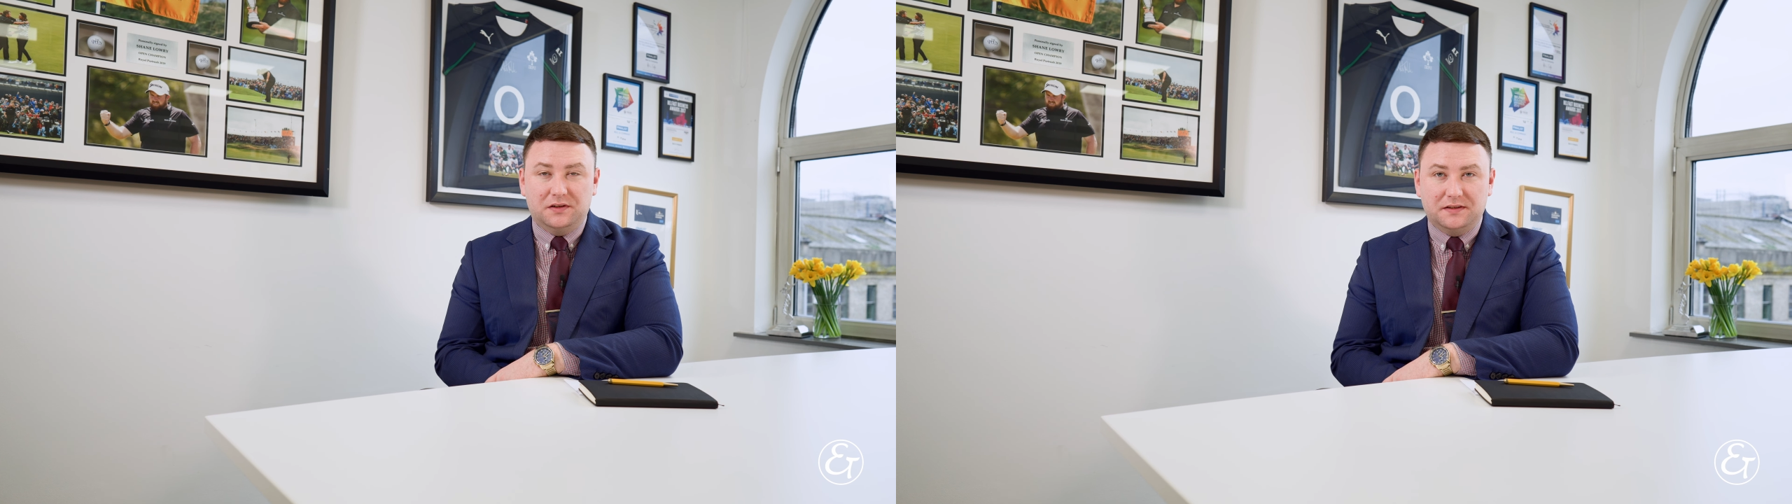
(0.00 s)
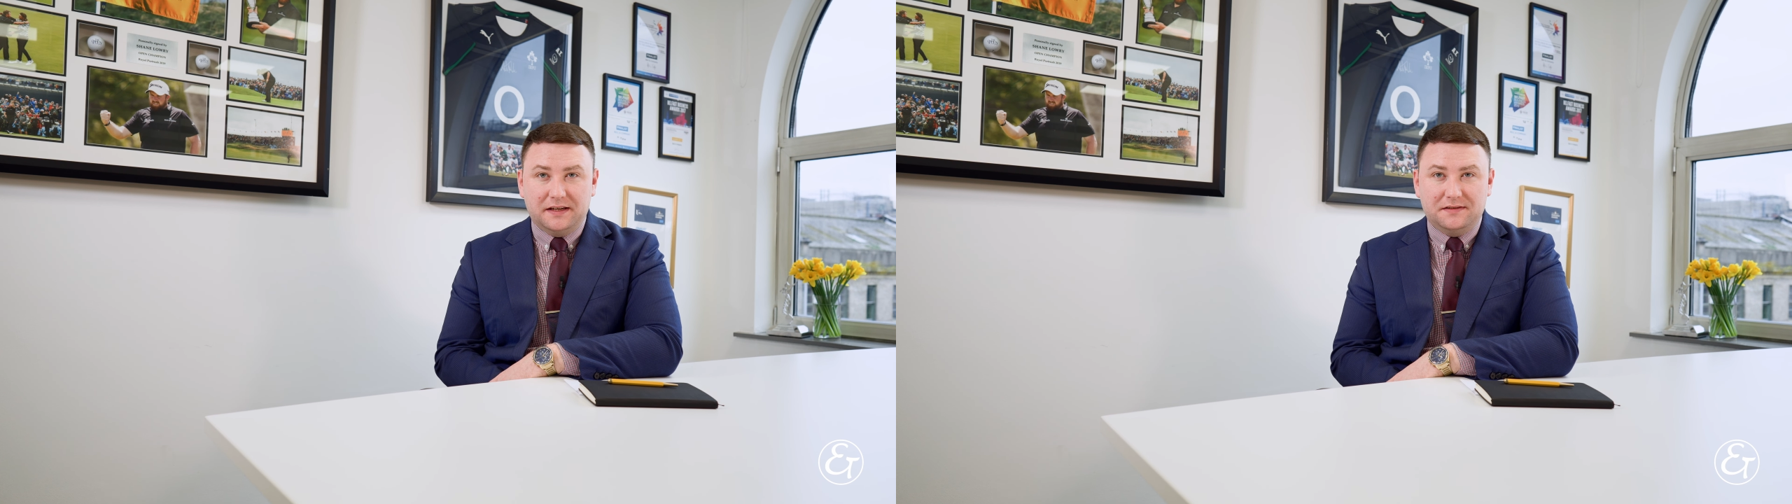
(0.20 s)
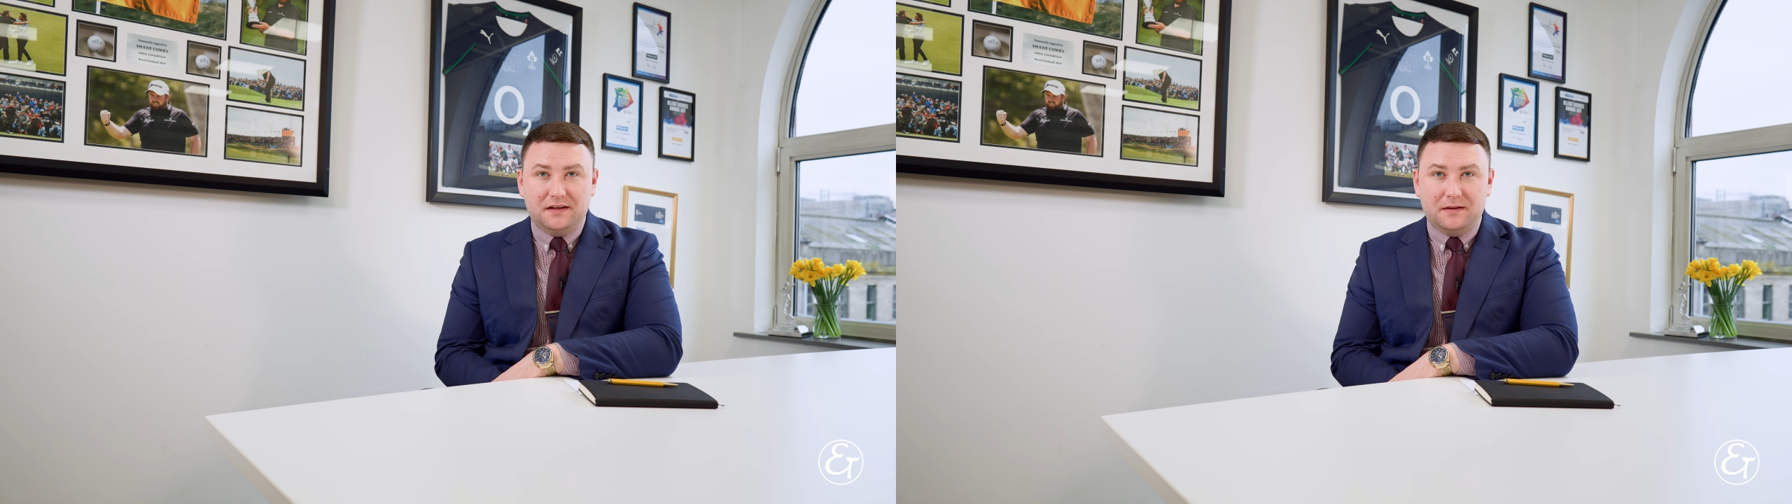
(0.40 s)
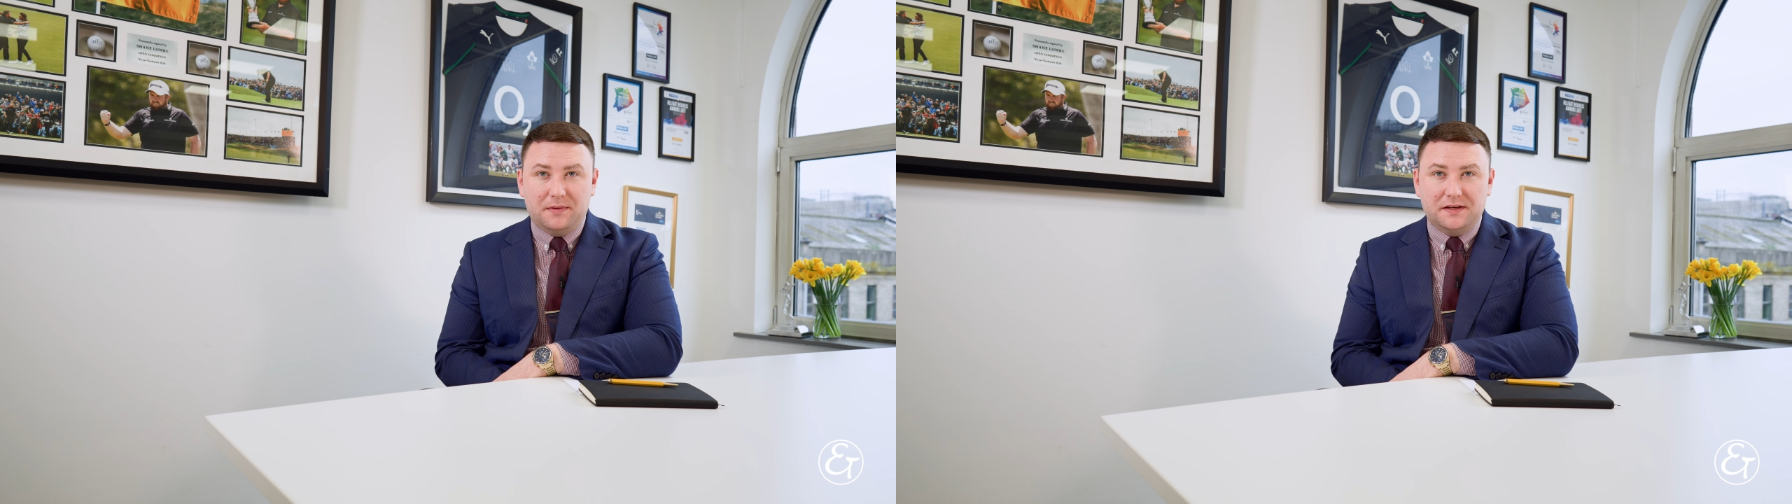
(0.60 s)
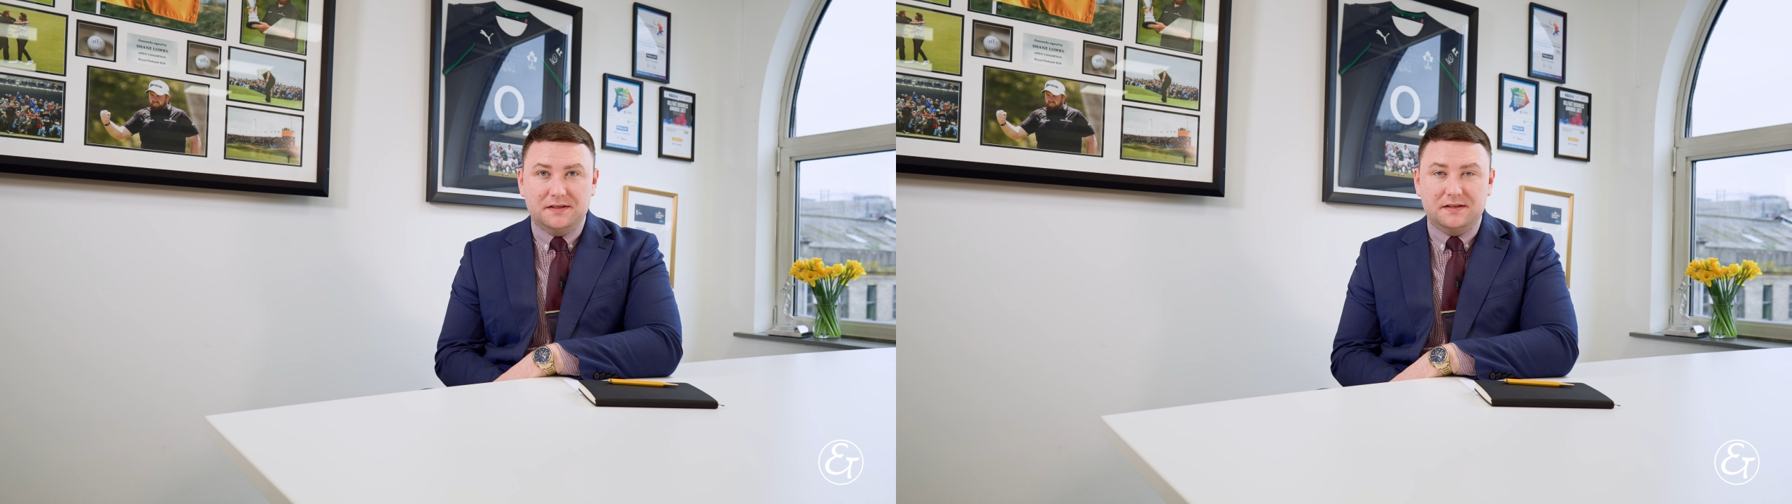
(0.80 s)
on a day-to-day
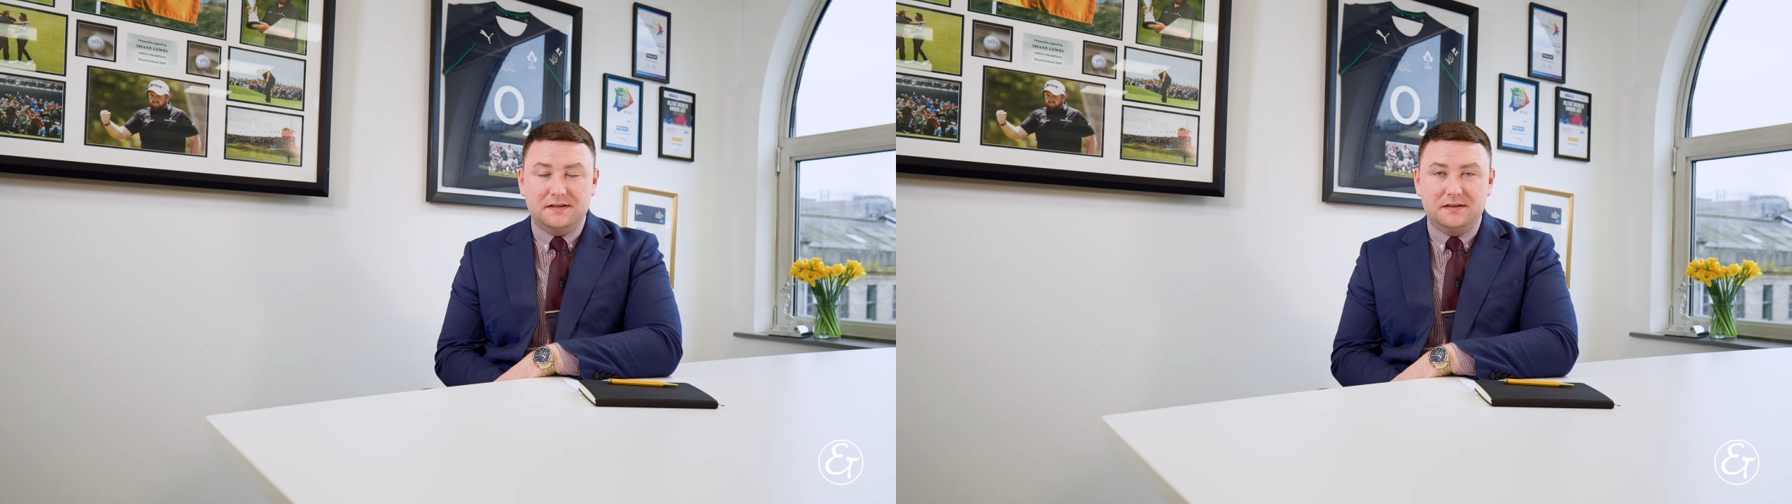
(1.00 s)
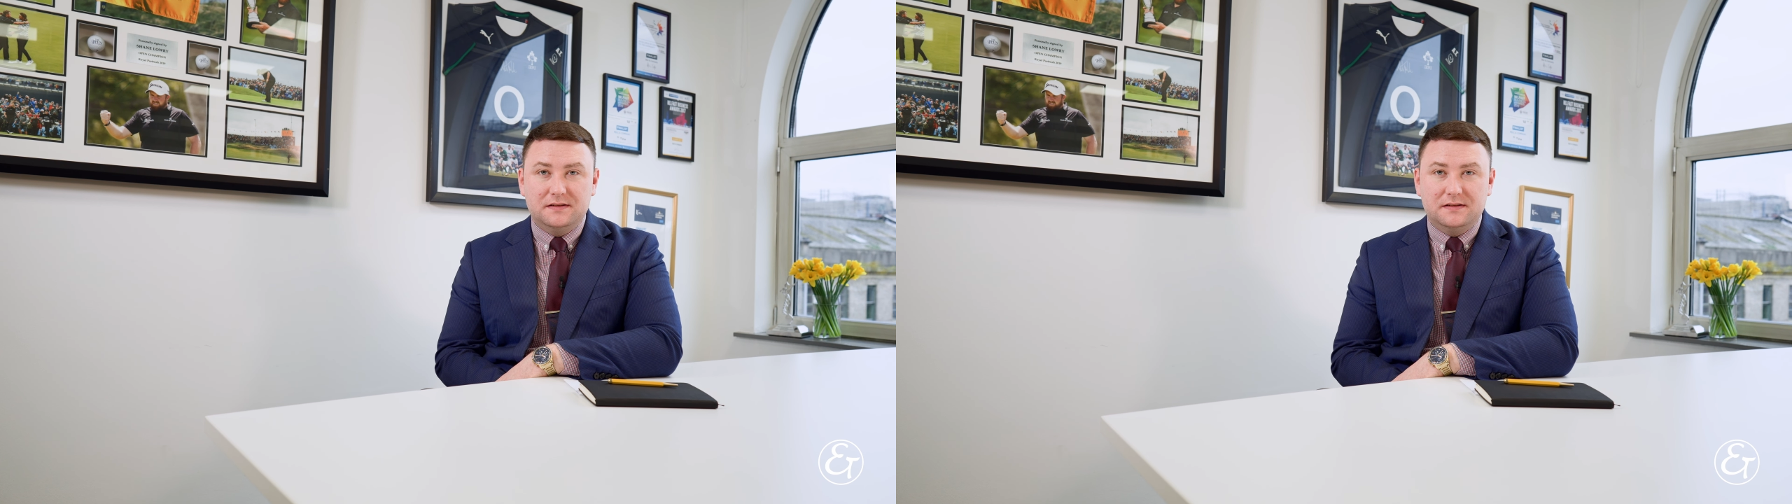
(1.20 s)
basis.